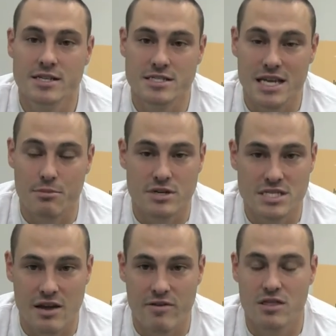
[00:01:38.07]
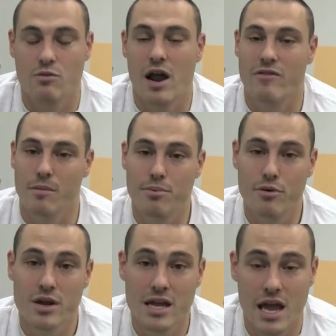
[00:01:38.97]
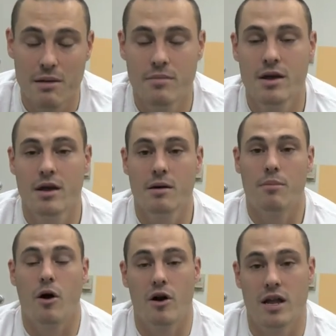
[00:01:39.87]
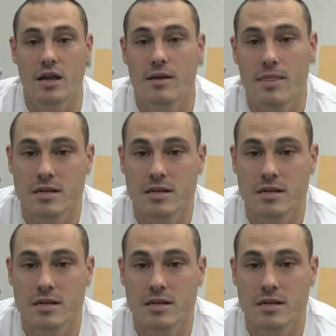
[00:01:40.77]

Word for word: December 7th, we're having a pregame party.